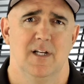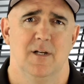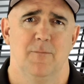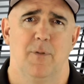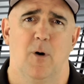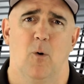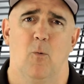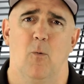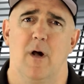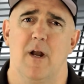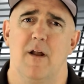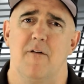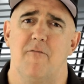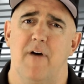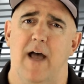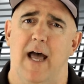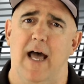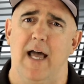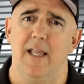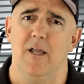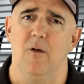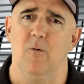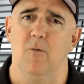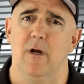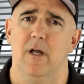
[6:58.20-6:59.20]
But what
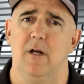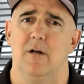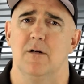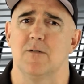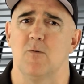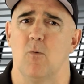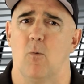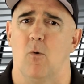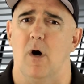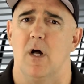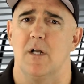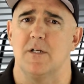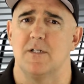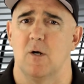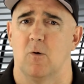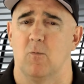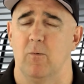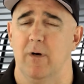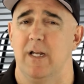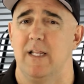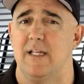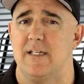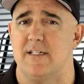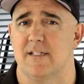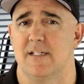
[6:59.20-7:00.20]
evaluators want to
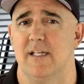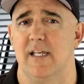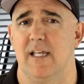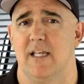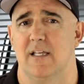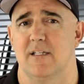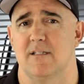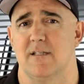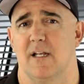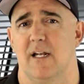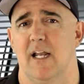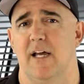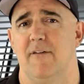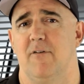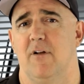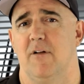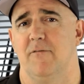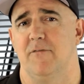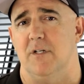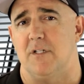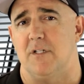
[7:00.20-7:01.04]
really see is the level of